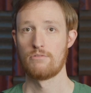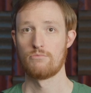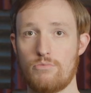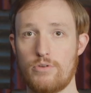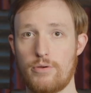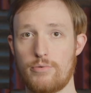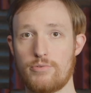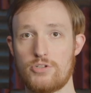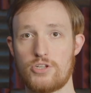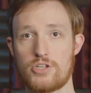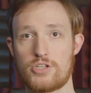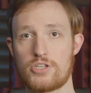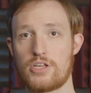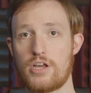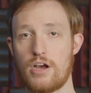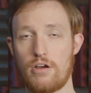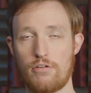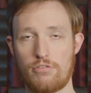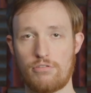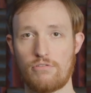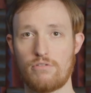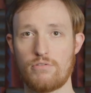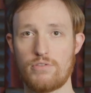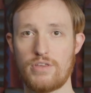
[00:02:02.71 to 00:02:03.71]
we would just go
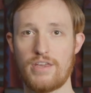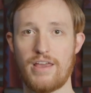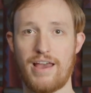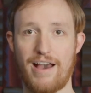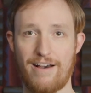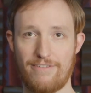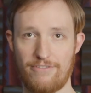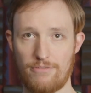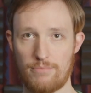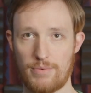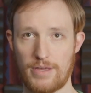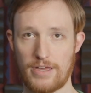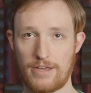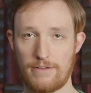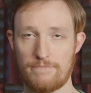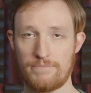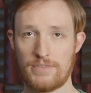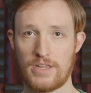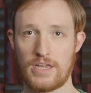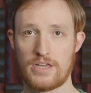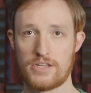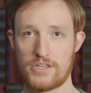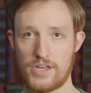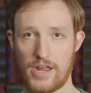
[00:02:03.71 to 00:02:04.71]
through the alphabet,
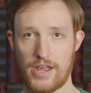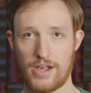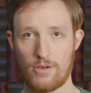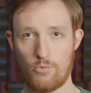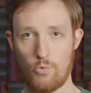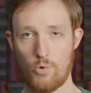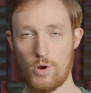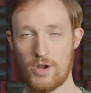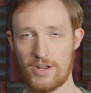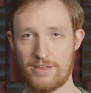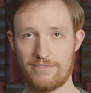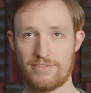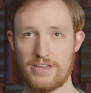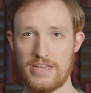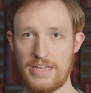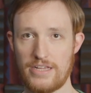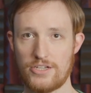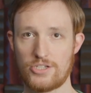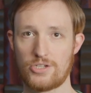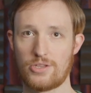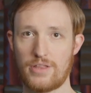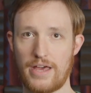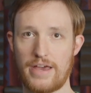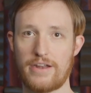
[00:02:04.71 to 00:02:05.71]
saying one of
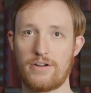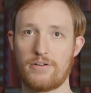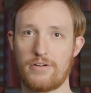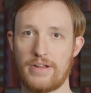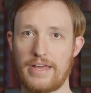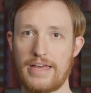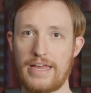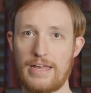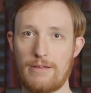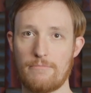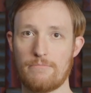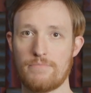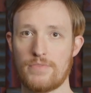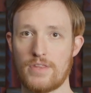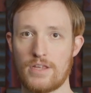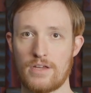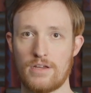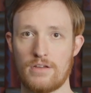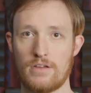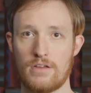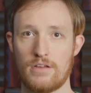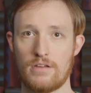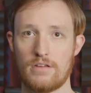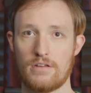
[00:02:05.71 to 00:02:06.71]
each letter name,
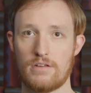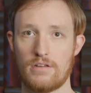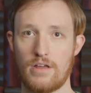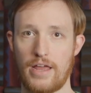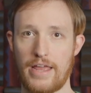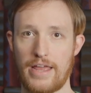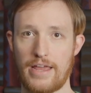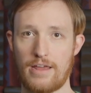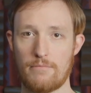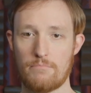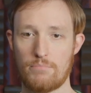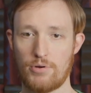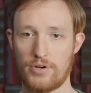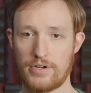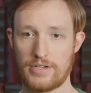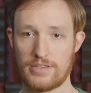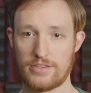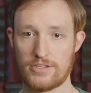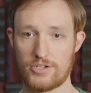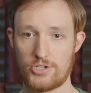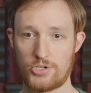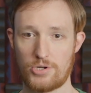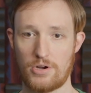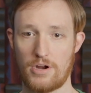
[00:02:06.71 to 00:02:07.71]
and putting
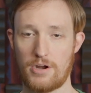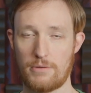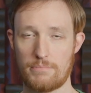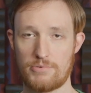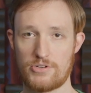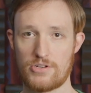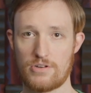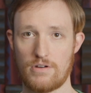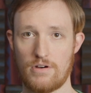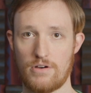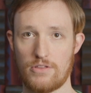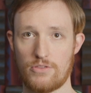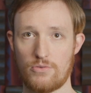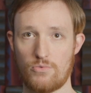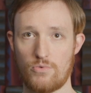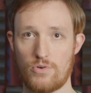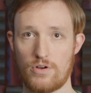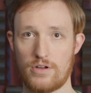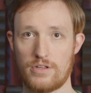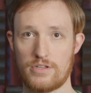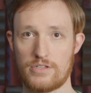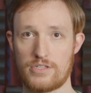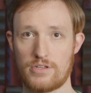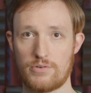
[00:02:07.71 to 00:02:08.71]
the sharps on the
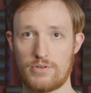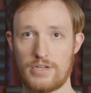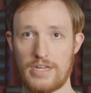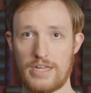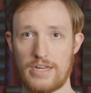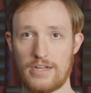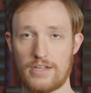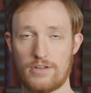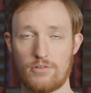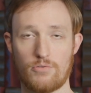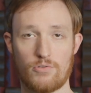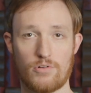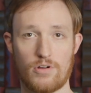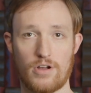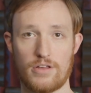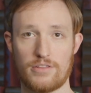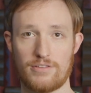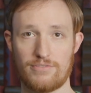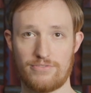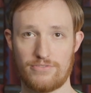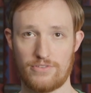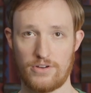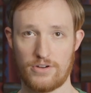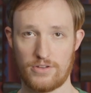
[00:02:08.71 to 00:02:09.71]
ones that need it, or
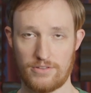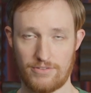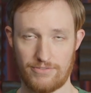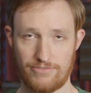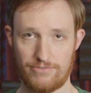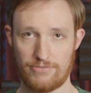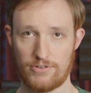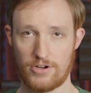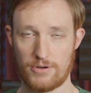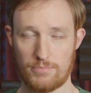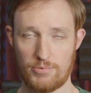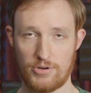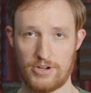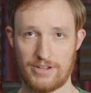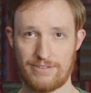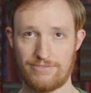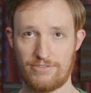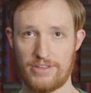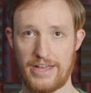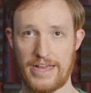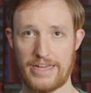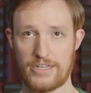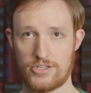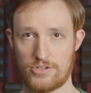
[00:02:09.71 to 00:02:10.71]
putting
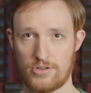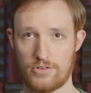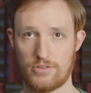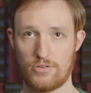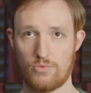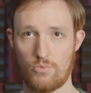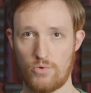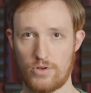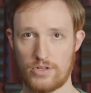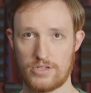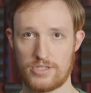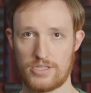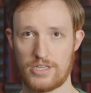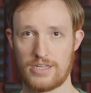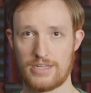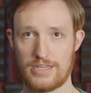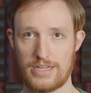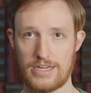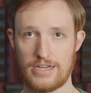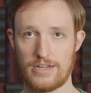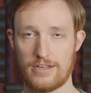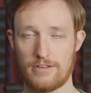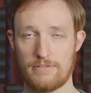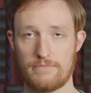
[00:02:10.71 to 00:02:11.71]
flats on the ones that
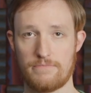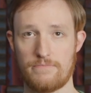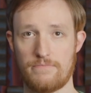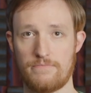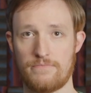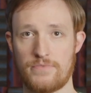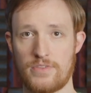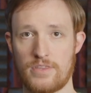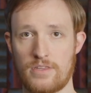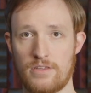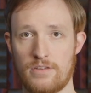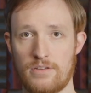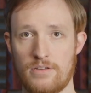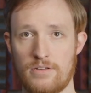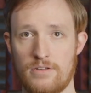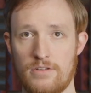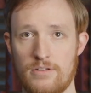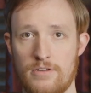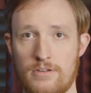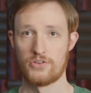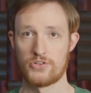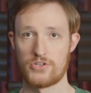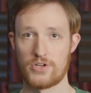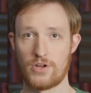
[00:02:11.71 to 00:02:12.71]
need it.
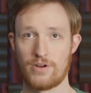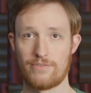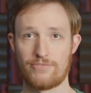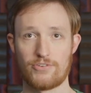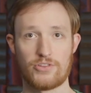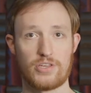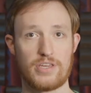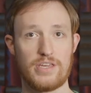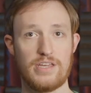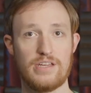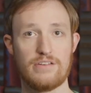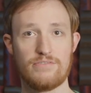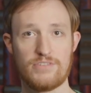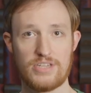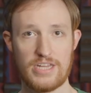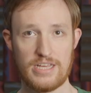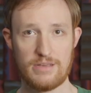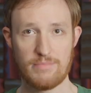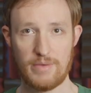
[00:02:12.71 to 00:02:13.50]
So for the key of D